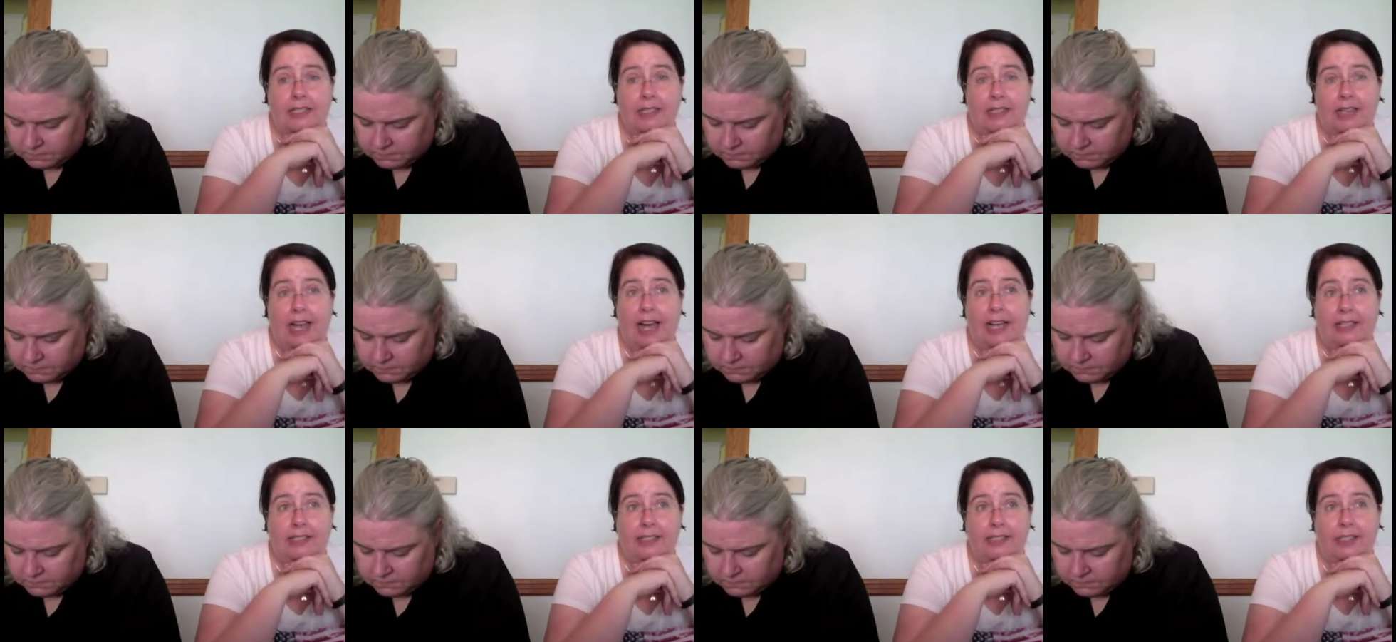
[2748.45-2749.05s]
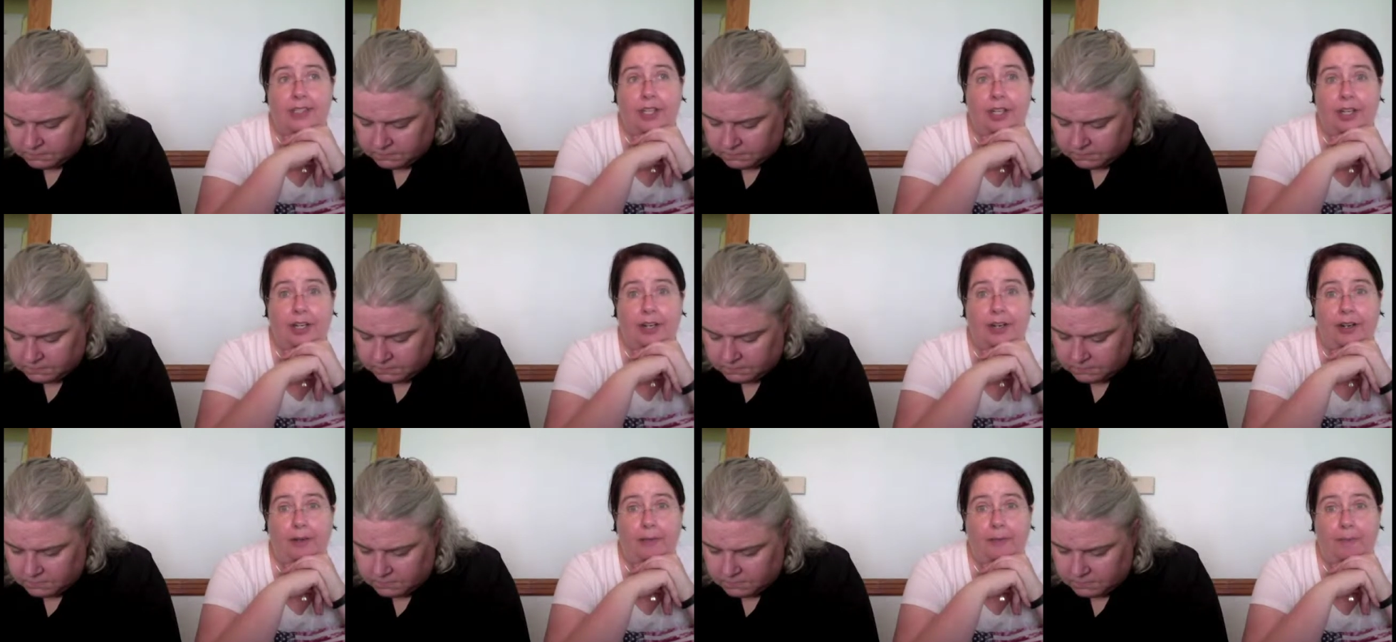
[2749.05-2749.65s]
Speaker 1: last
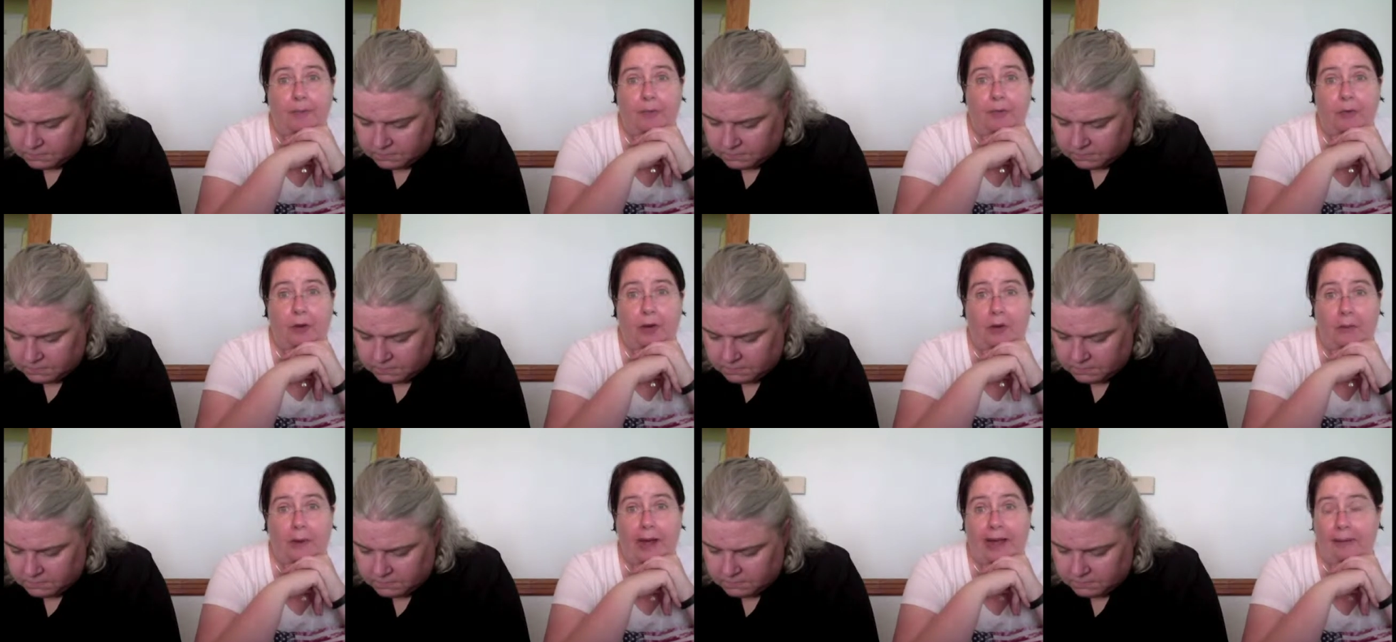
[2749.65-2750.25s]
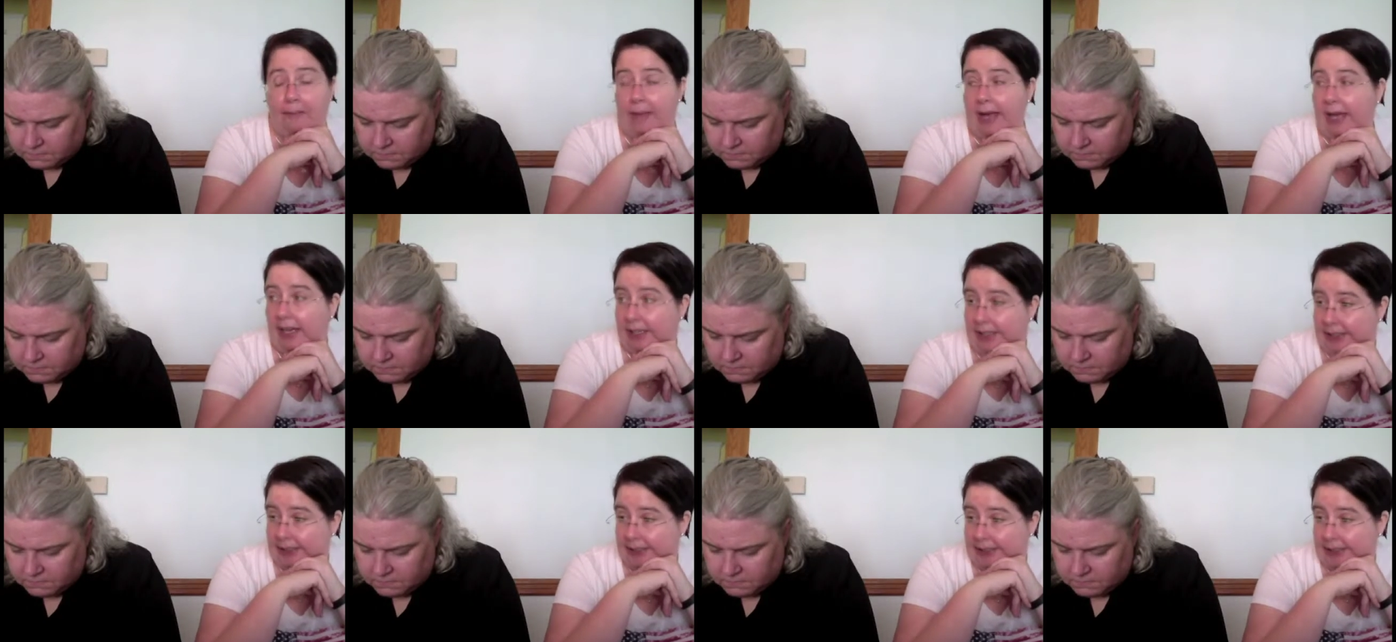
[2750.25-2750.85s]
year before
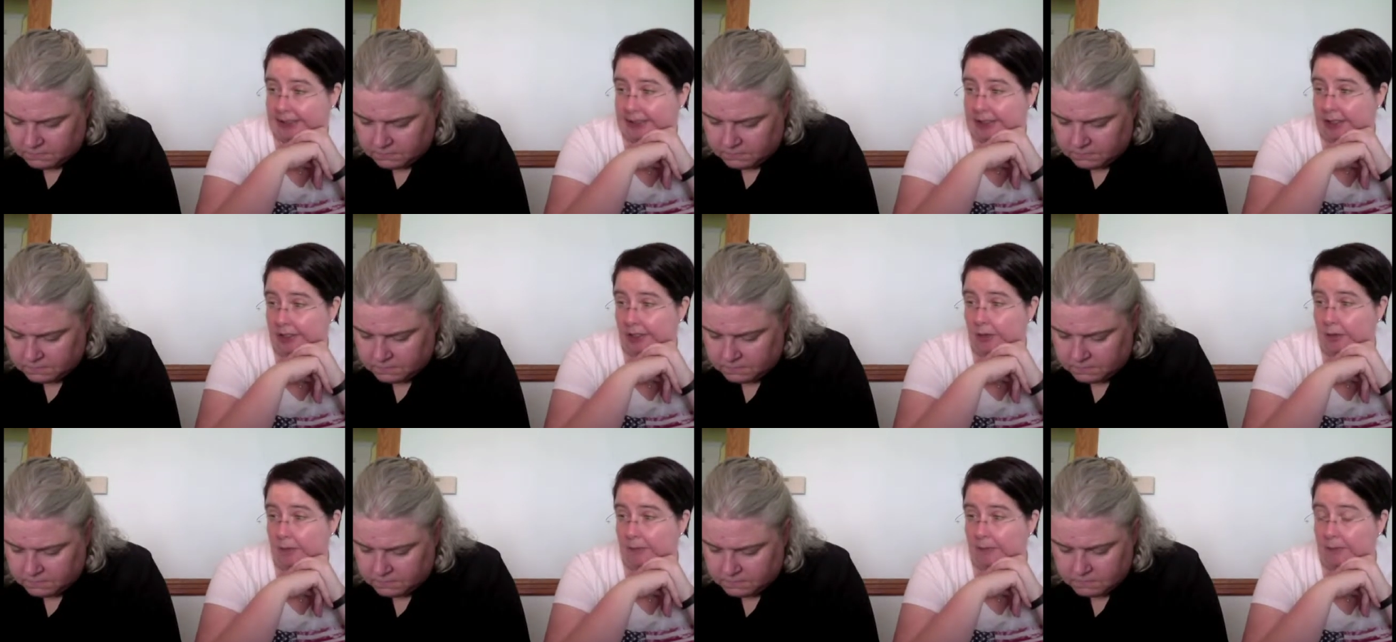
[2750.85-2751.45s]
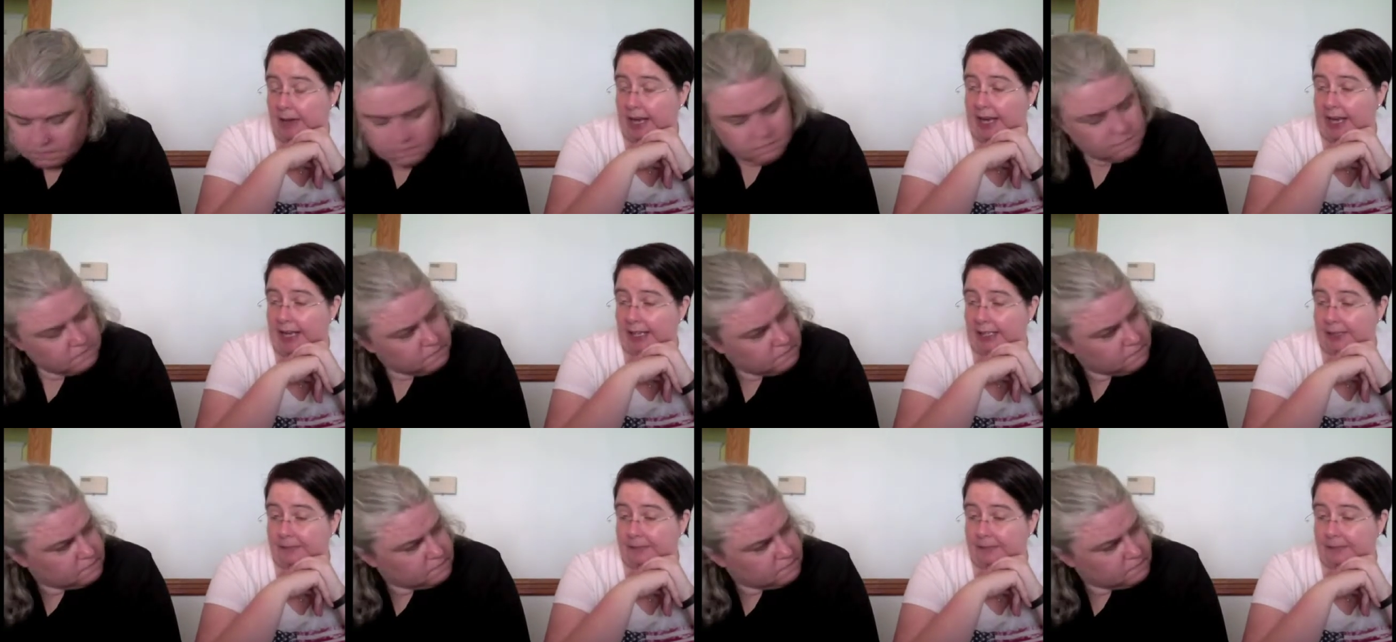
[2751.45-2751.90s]
Rhinebeck, my